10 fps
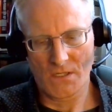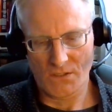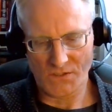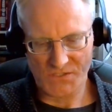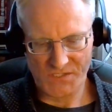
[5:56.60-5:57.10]

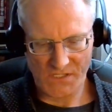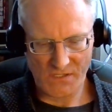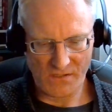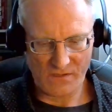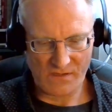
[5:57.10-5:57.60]
you
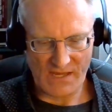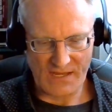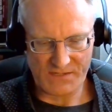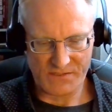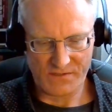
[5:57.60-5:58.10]
see
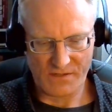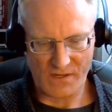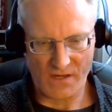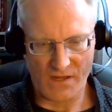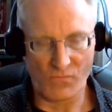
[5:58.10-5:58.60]
that,
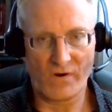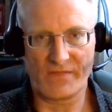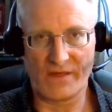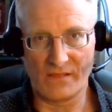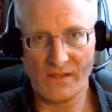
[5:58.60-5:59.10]
and where
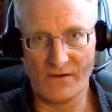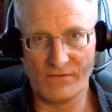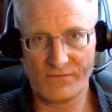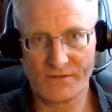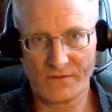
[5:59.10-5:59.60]
they
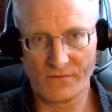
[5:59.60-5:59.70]
lived,